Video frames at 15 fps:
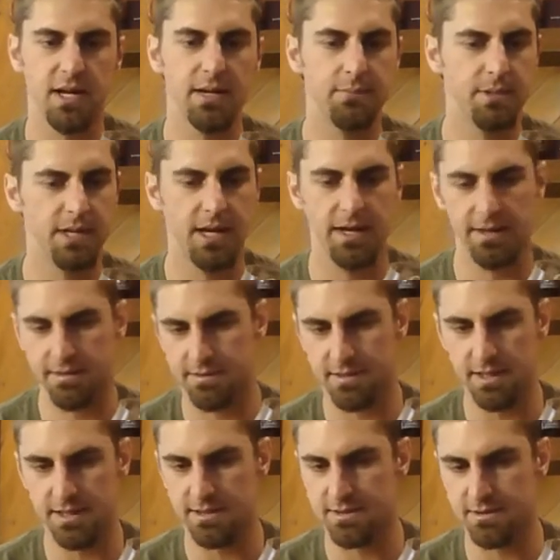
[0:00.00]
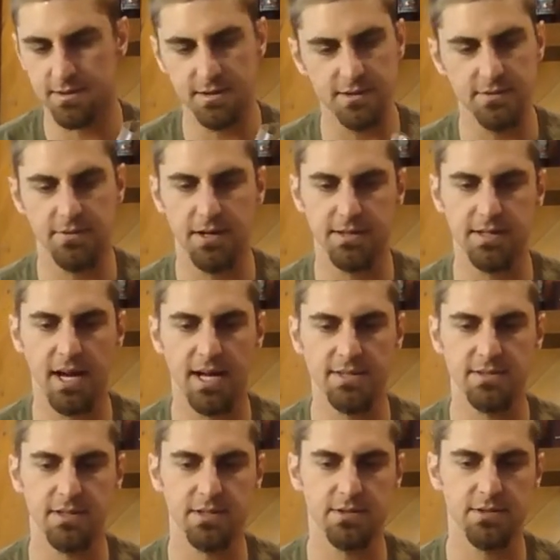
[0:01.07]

IPA, it's fantastic.